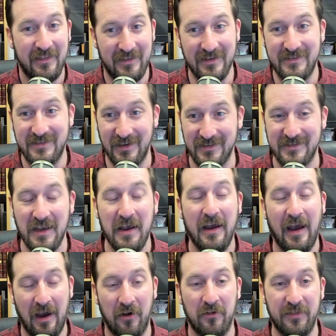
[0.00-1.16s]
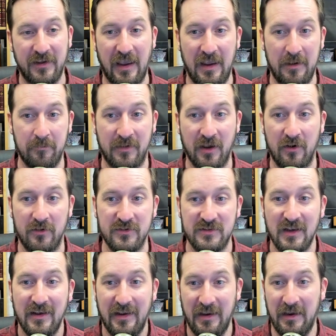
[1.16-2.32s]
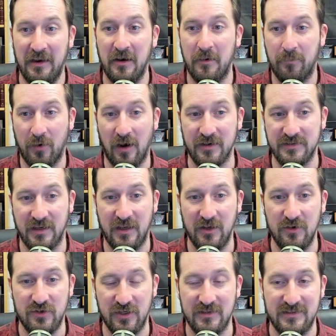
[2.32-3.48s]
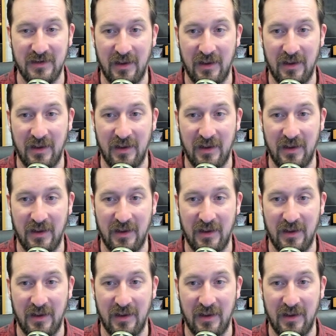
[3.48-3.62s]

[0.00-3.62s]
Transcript: This is how the game goes in prosecutions,